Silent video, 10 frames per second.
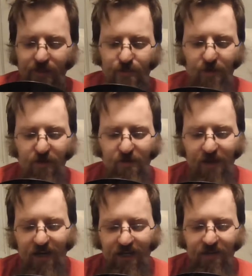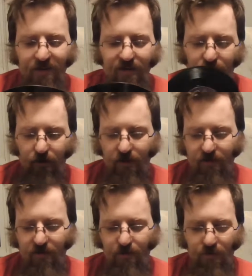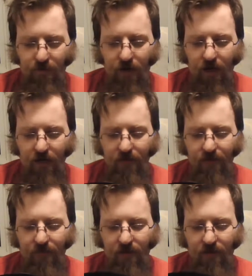It's Billy May, Orchids in the Moonlight,